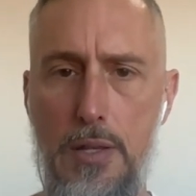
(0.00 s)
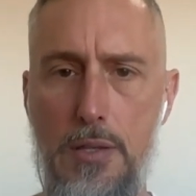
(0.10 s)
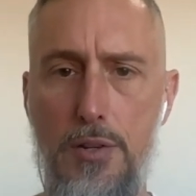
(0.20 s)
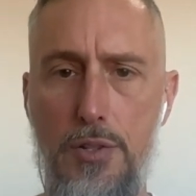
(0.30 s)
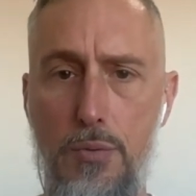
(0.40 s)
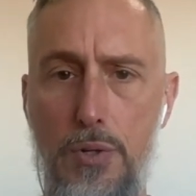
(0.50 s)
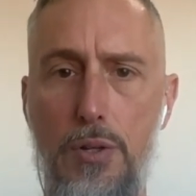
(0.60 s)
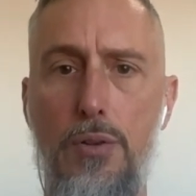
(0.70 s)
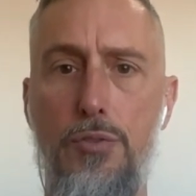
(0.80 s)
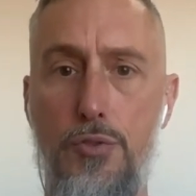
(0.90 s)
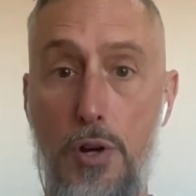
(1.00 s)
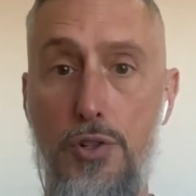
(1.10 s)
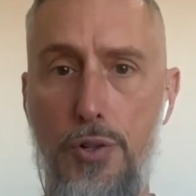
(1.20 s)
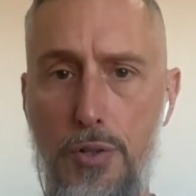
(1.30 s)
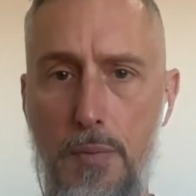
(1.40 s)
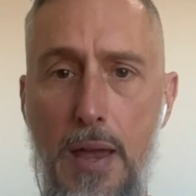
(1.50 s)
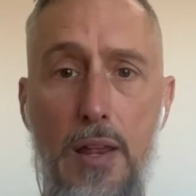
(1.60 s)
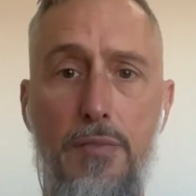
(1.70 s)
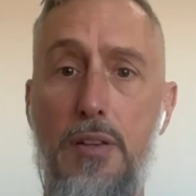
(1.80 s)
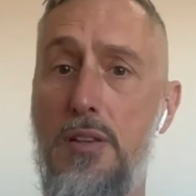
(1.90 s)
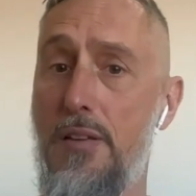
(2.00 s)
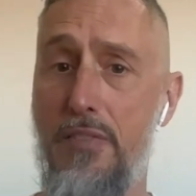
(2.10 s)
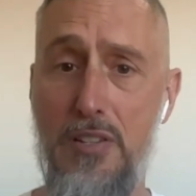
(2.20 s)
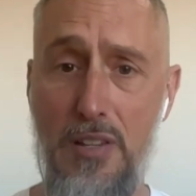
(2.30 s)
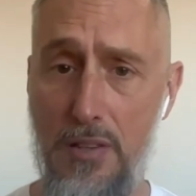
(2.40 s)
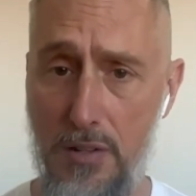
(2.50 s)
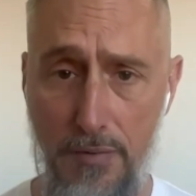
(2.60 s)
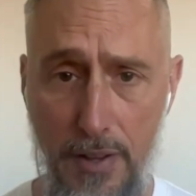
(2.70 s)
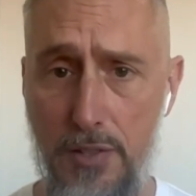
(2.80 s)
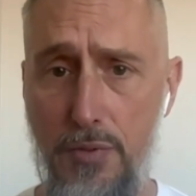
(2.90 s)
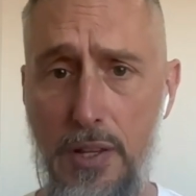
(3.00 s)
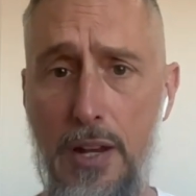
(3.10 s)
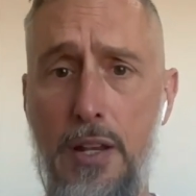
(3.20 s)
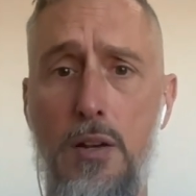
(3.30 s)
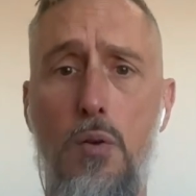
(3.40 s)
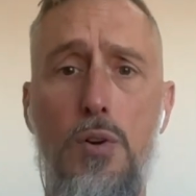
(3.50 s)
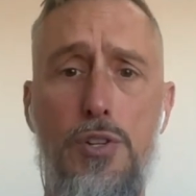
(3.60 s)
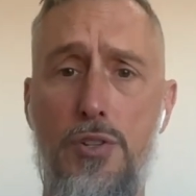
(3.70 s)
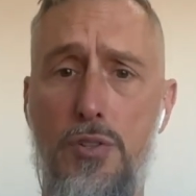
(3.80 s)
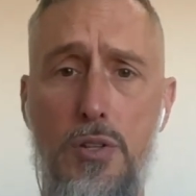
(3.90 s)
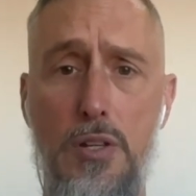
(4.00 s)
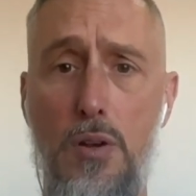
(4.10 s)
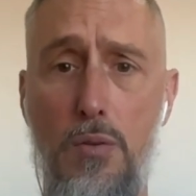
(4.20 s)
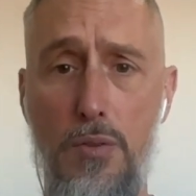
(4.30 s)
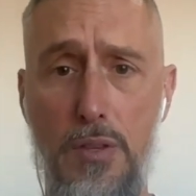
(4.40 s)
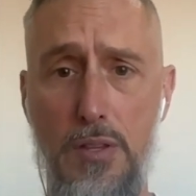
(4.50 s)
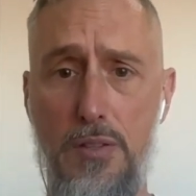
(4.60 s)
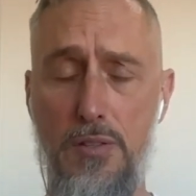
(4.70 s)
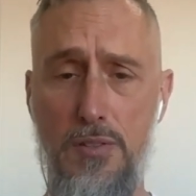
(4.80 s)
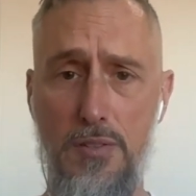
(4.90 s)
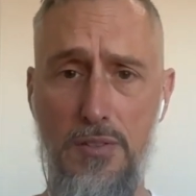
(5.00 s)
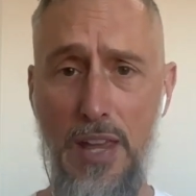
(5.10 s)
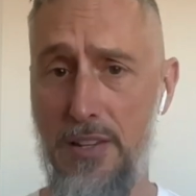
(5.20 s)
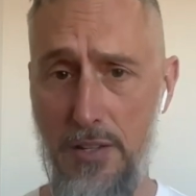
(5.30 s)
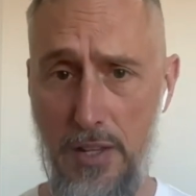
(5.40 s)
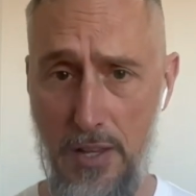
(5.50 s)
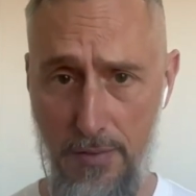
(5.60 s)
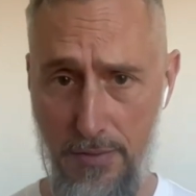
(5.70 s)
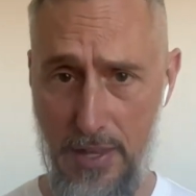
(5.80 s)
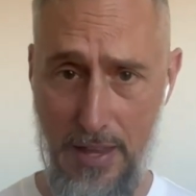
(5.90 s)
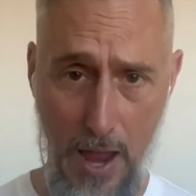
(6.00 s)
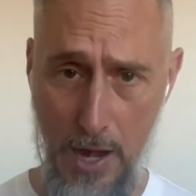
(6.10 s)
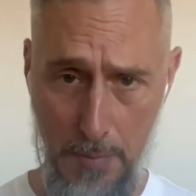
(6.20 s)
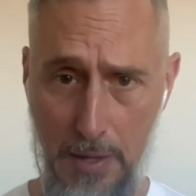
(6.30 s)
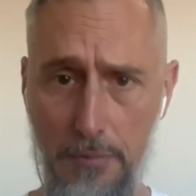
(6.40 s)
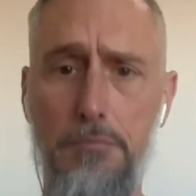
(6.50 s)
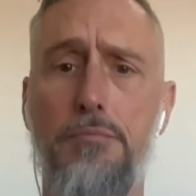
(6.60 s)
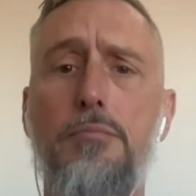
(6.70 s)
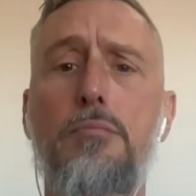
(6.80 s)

It, there's a real structural demand if it, if it's either defense related or just you know the sanctity of the yeah. economy.